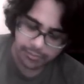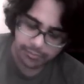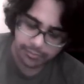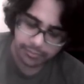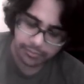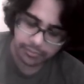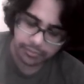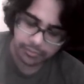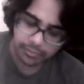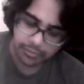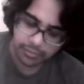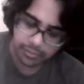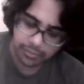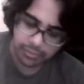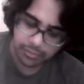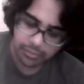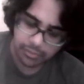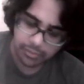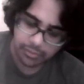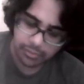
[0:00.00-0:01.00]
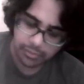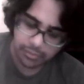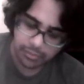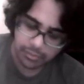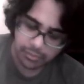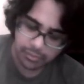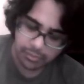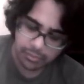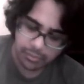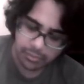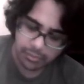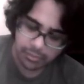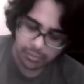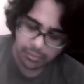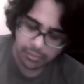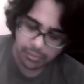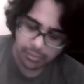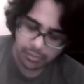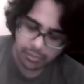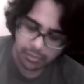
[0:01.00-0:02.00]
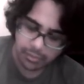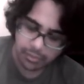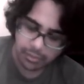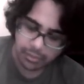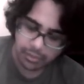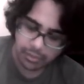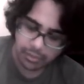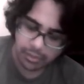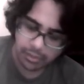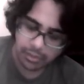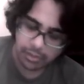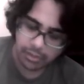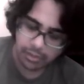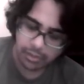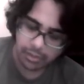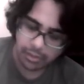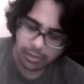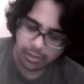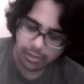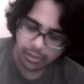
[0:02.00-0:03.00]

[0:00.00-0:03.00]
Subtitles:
(no one is talking)